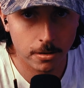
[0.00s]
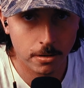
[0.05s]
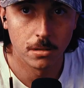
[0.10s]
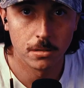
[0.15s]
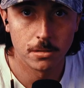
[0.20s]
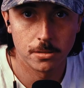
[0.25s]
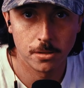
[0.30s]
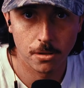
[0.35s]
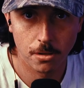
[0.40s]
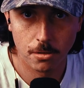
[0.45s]

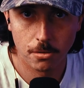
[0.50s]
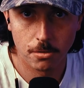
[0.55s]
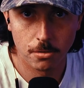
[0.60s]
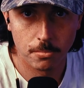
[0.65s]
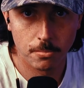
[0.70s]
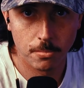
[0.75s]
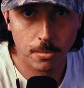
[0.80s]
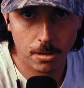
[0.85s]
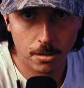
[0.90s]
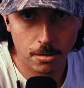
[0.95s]
So
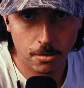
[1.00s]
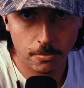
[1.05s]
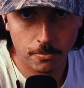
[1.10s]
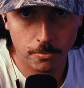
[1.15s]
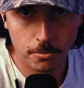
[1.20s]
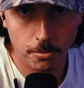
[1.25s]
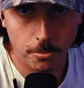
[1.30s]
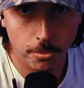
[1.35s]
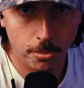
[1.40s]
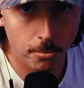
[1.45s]
my
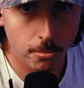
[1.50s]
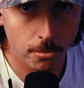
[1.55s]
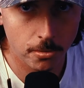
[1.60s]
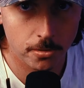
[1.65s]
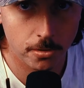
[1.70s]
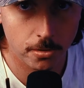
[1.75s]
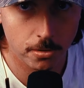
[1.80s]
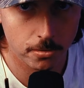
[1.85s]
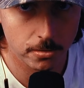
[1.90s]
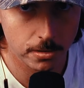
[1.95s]
overall thoughts
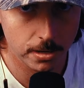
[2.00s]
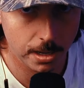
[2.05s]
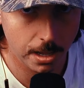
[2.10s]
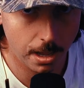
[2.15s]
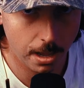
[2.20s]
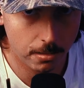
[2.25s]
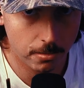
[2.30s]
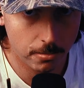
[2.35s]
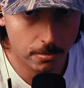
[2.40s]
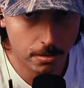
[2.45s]
on
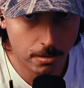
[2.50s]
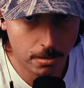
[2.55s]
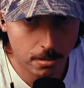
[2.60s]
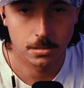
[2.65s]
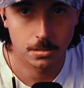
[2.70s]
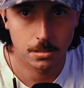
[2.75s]
Dehancer: